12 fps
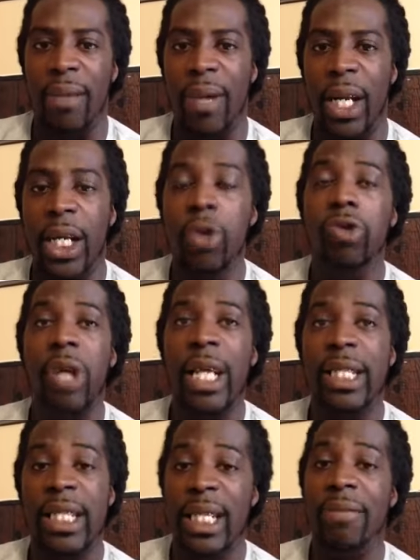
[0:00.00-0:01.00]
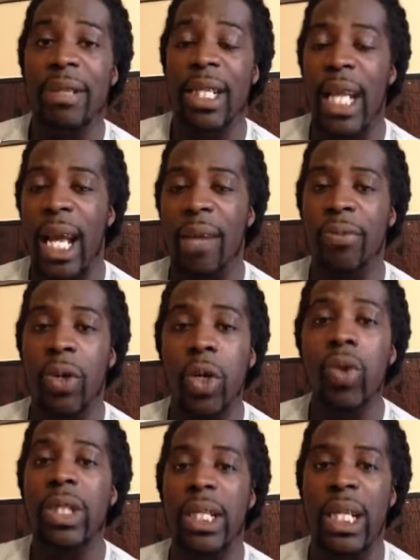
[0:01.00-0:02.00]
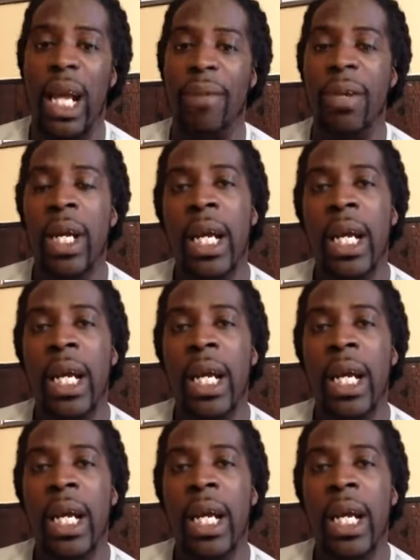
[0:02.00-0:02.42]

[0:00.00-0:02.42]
and he who tries to save his life will lose his life.